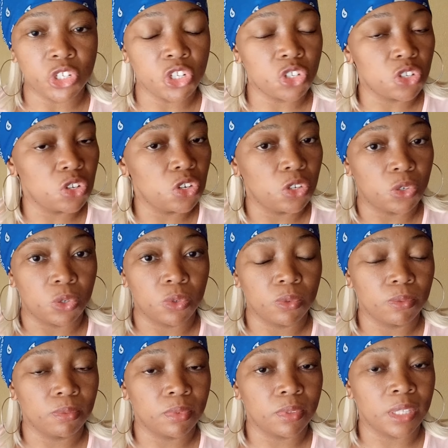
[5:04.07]
just new.
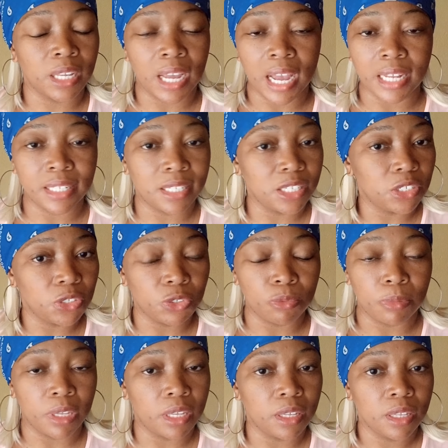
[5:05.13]
They hardly knew
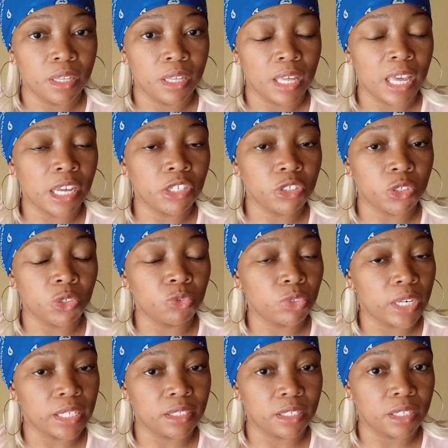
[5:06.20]
me, and
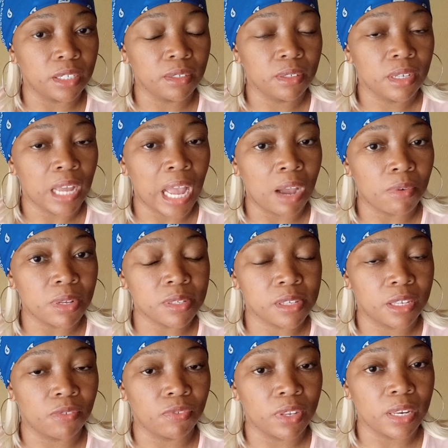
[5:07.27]
already I was
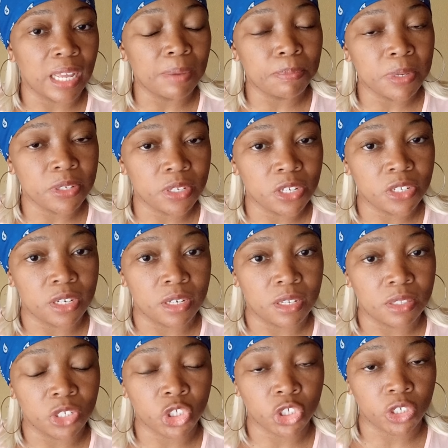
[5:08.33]
given a position
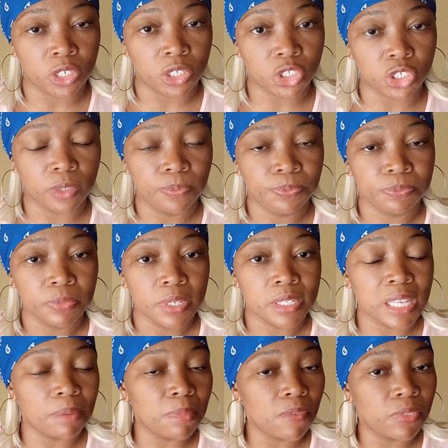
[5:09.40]
in the church.
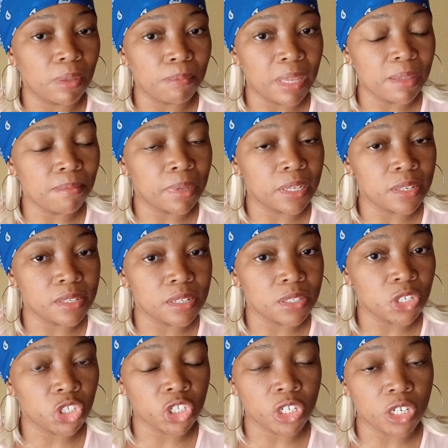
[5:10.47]
Some of the members in
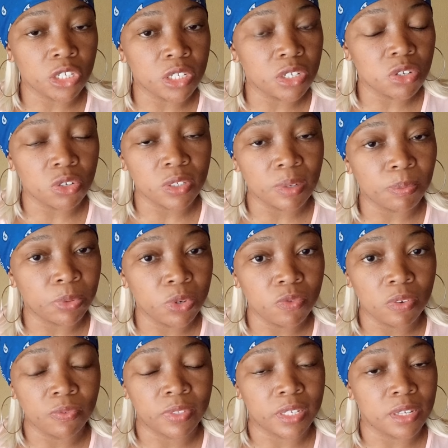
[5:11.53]
the church did not
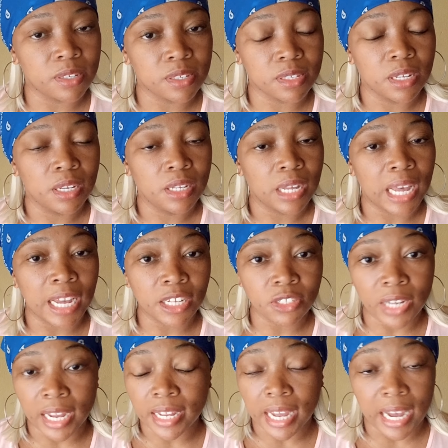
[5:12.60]
approve of this. I
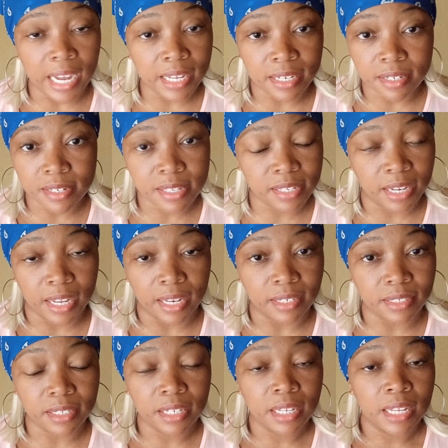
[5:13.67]

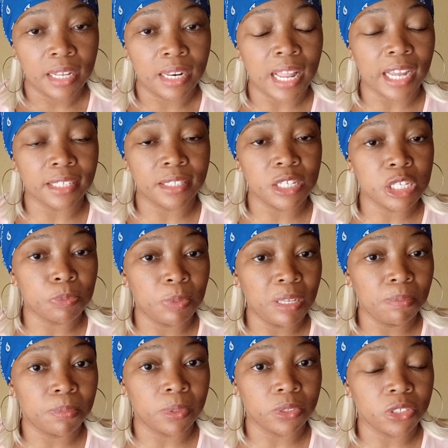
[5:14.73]
understand. Like, these
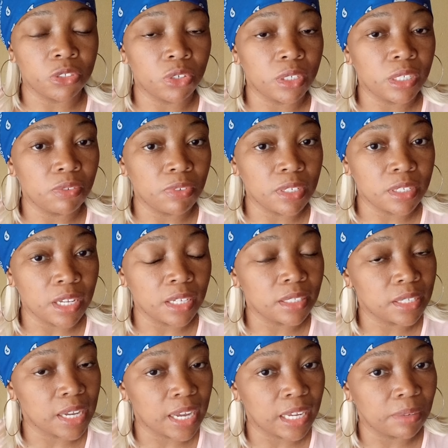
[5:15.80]
people did not even take
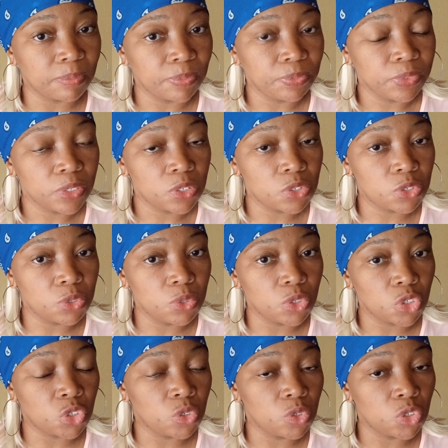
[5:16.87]
time to
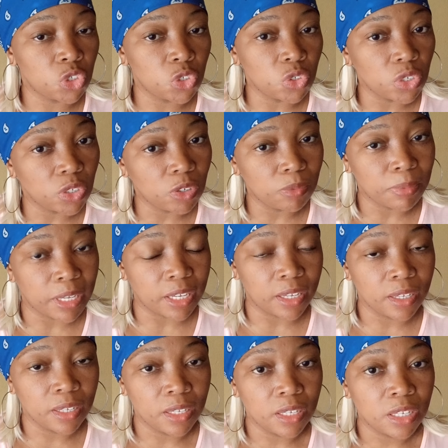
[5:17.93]
know
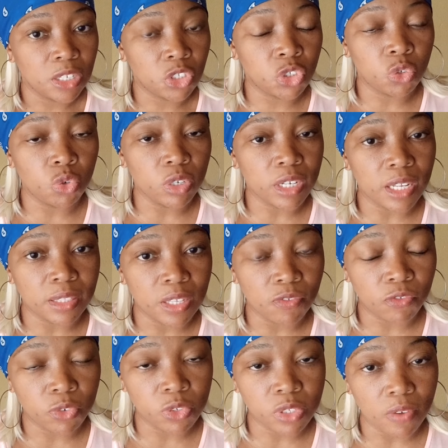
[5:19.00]
me, to look at the
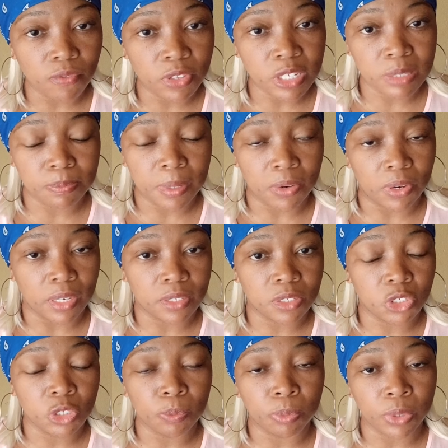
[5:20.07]
fruits of the Spirit,
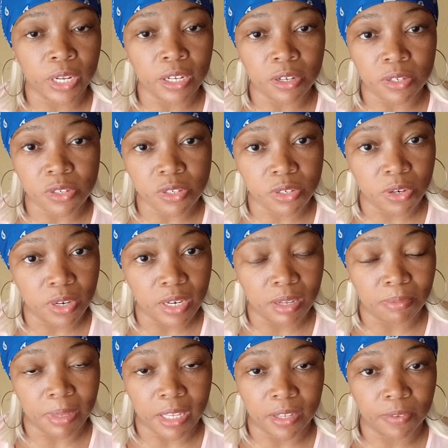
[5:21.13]
to pray
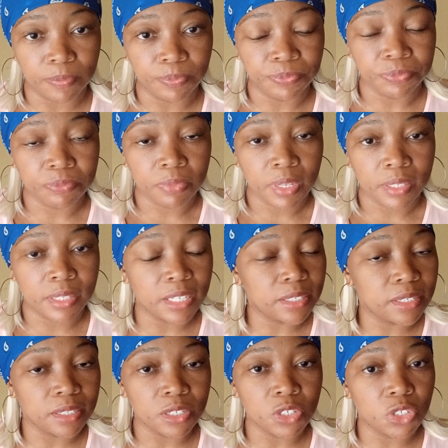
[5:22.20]
concerning me. They
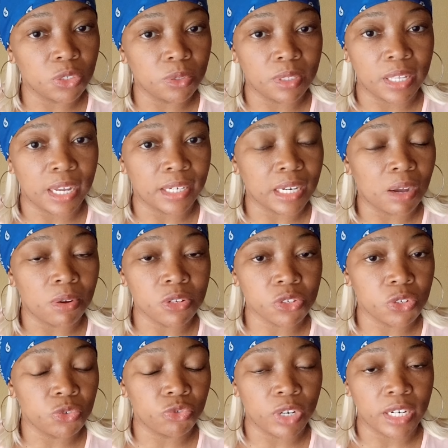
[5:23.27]
didn't do that. I was
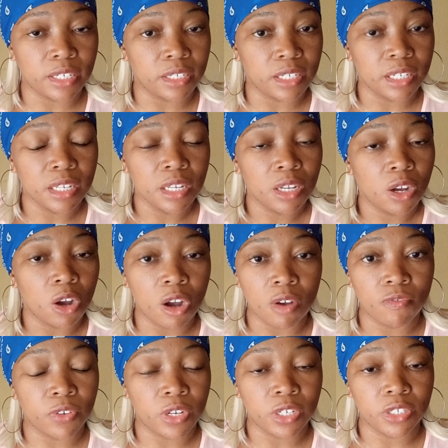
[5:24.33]
already
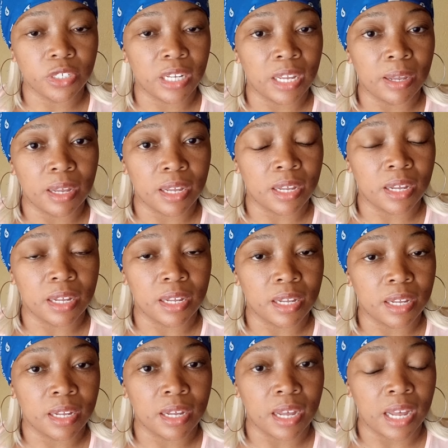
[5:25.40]
offered,
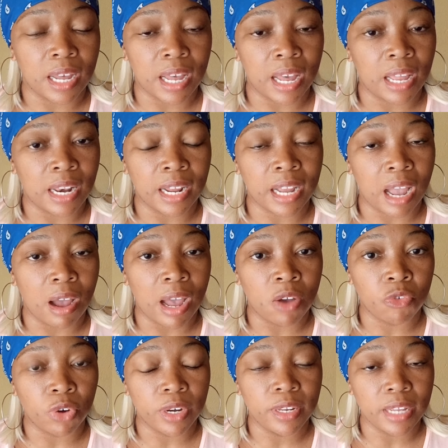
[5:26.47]

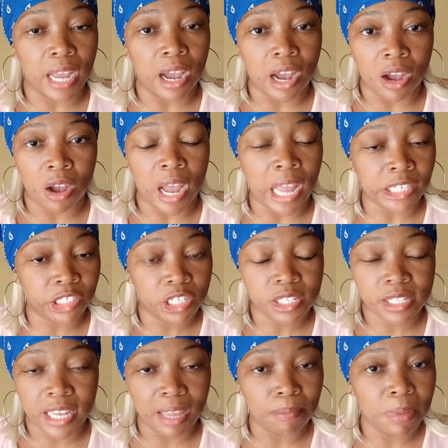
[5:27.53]

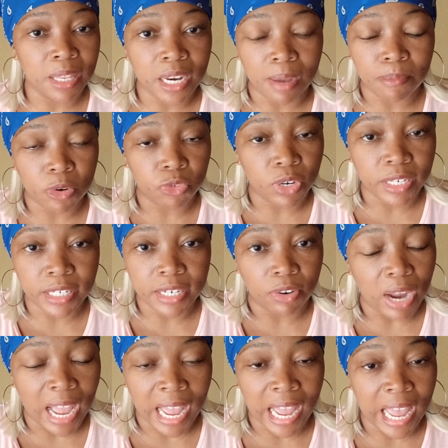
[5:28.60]

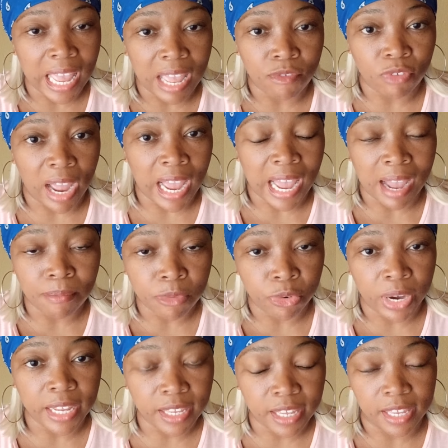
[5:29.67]
I'm
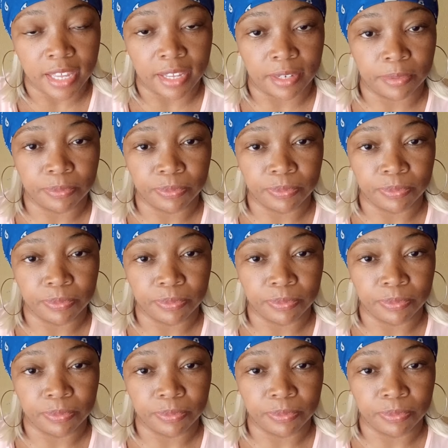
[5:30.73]
ranking.